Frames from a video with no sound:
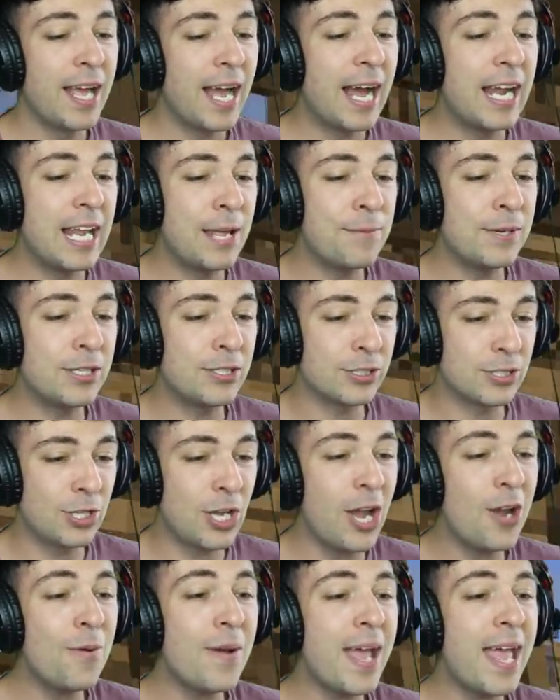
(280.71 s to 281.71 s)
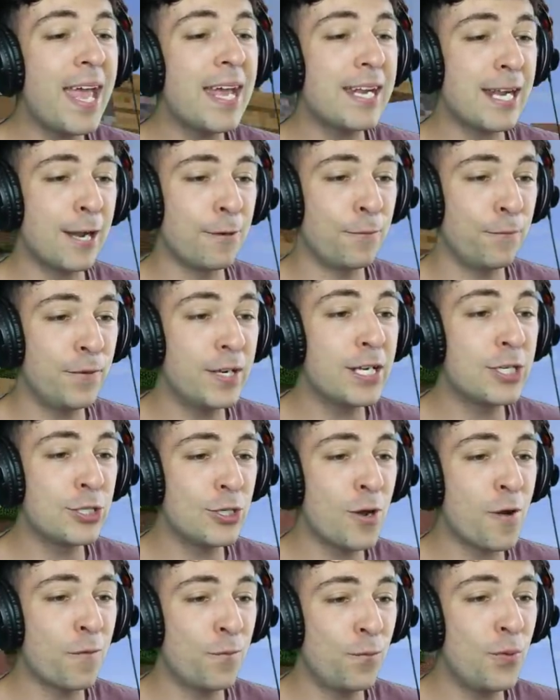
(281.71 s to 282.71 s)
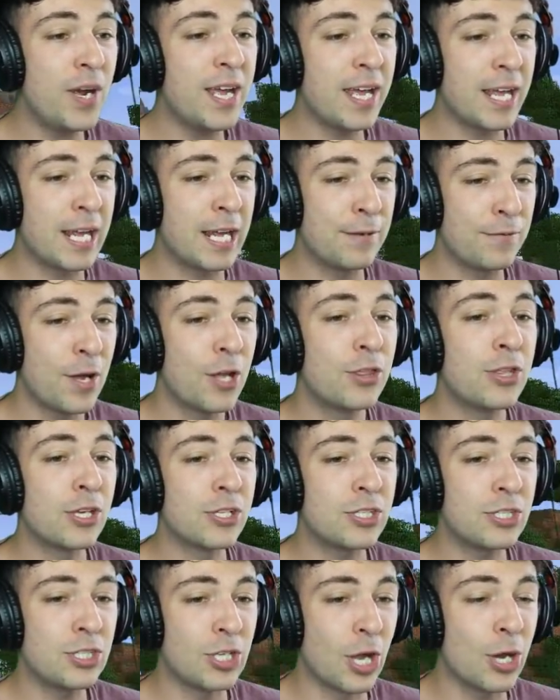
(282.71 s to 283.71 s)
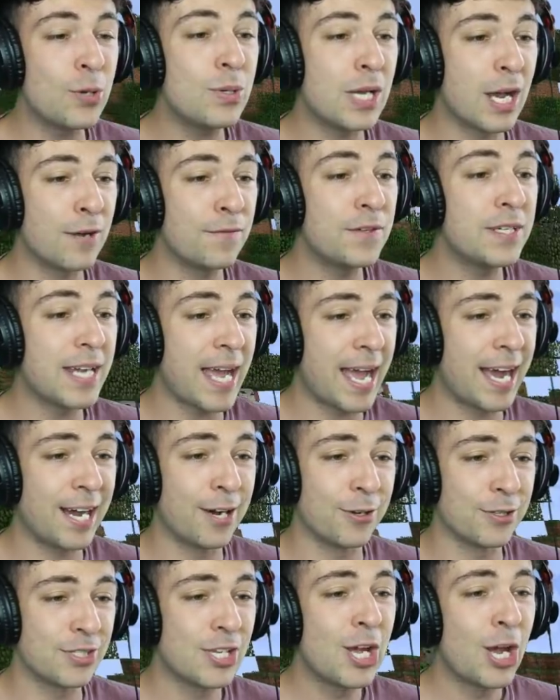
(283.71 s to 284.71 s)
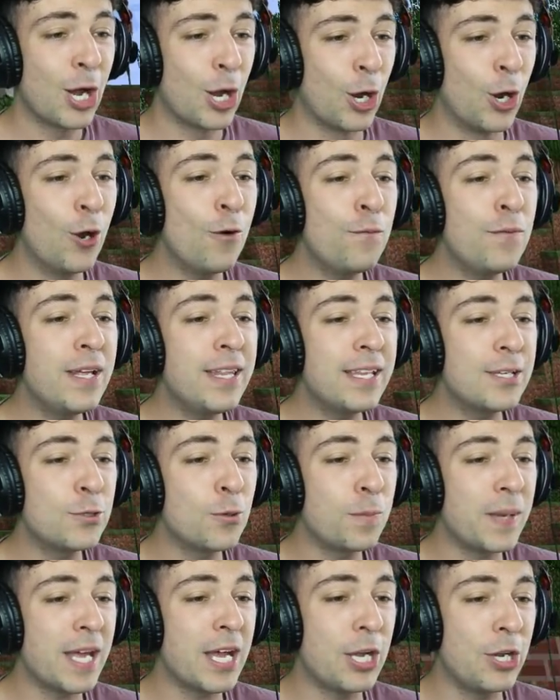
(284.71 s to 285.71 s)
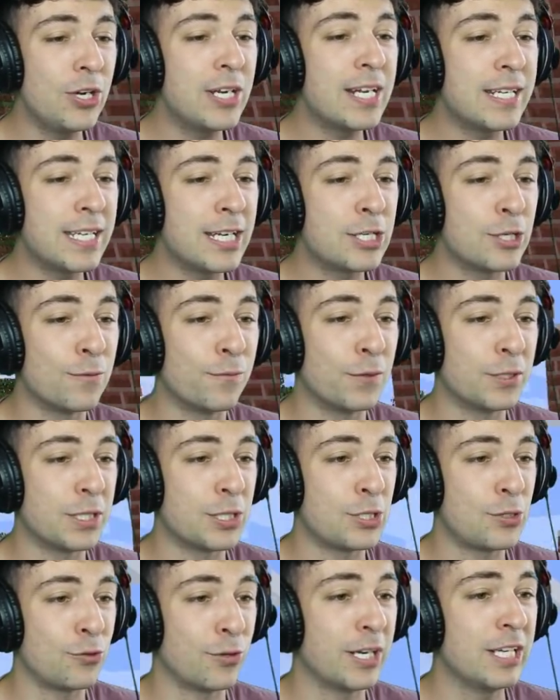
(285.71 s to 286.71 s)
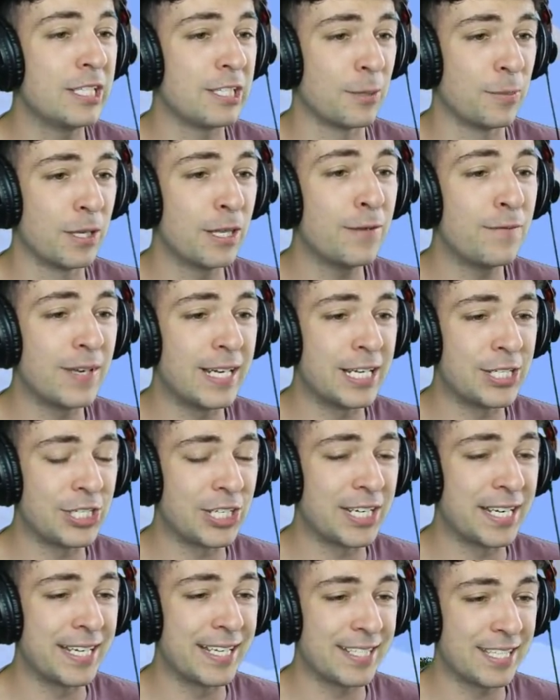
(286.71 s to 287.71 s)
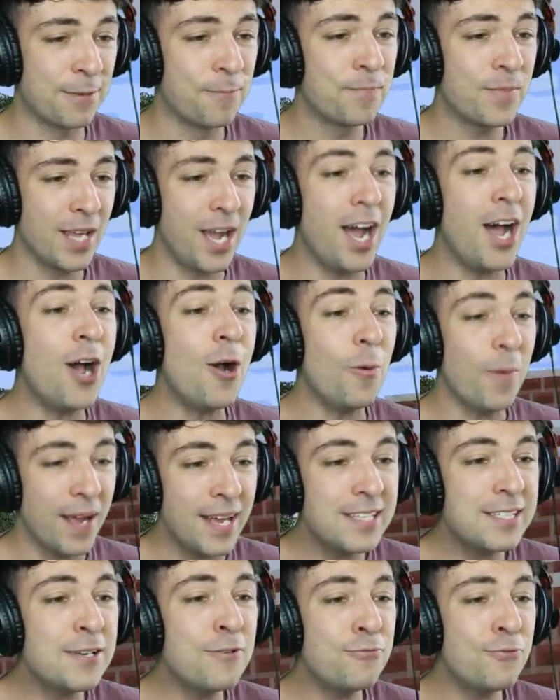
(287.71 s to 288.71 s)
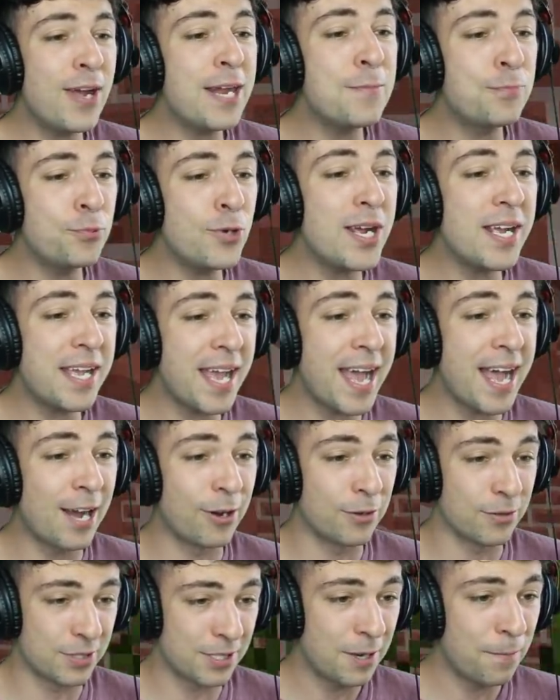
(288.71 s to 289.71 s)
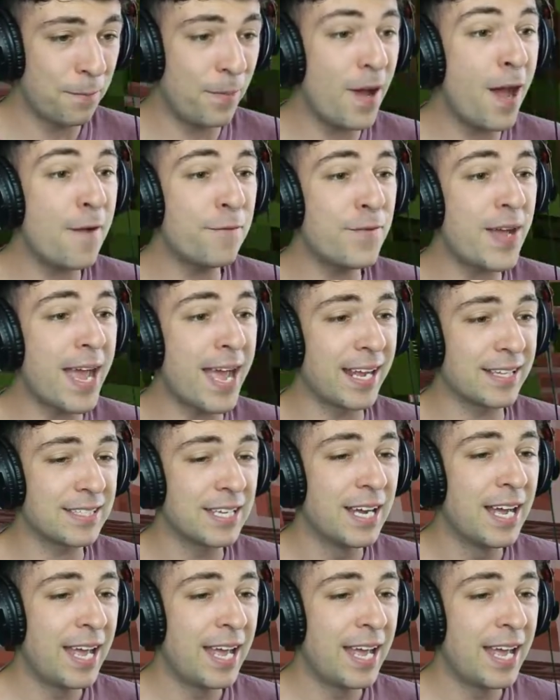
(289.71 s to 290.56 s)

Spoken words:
And let me just go ahead and finish off with the snow-covered house. Hopefully this will be a good addition for destroying some of the villagers. Oh, it's a red brick house. Perfect.